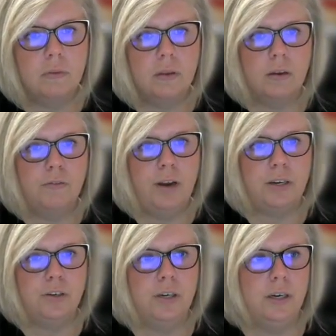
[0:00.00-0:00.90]

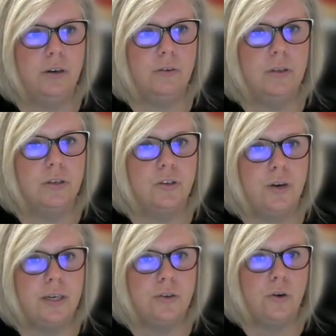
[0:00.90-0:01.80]
vector here, this
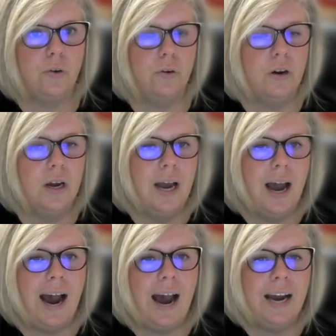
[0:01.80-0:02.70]
stray circle.
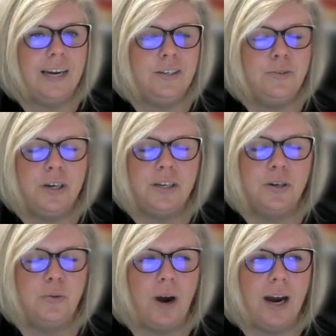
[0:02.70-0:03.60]
I do not
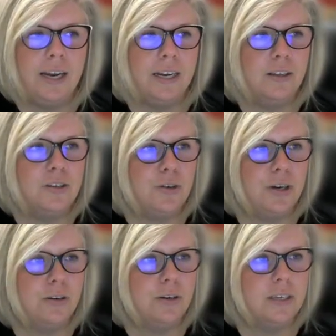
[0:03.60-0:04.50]
know why
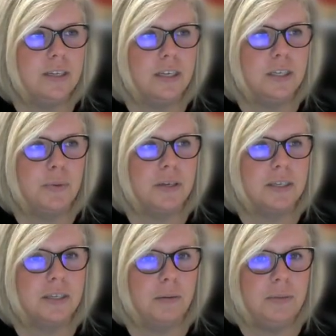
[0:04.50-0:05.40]
Illustrator does this, but
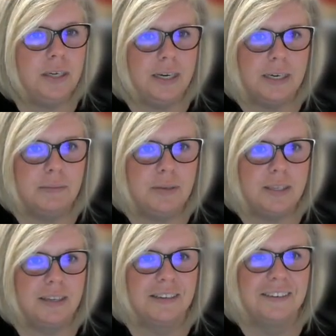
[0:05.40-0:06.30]

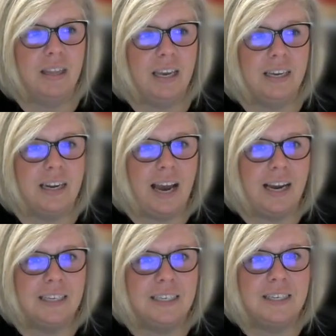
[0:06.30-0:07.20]
sometimes it
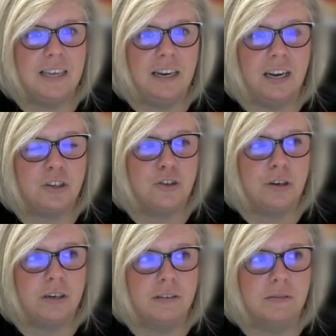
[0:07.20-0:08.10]
adds an
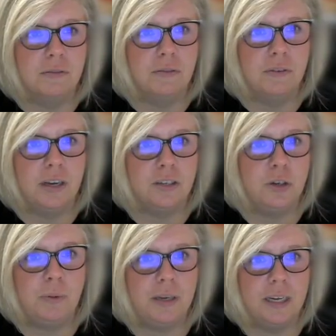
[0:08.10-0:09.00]
extra, it
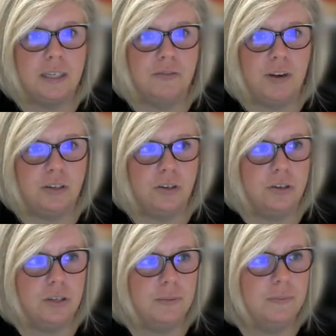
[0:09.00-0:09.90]
duplicates the
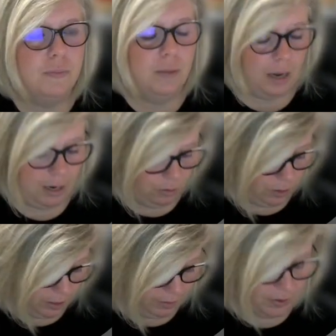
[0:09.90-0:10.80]
vectors. I don't
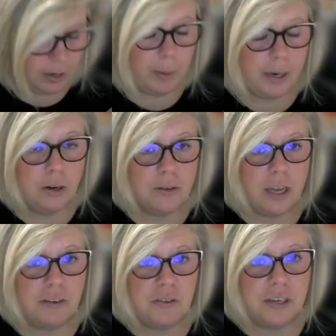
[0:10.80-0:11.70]
know if anybody knows
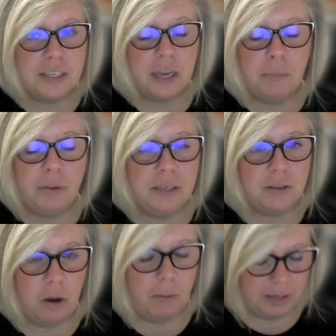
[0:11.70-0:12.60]
how to fix that, please
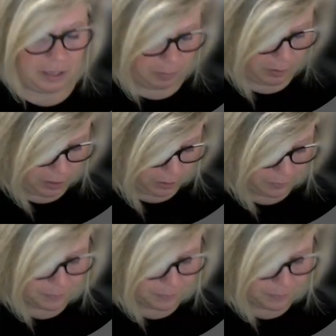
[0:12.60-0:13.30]
comment down below.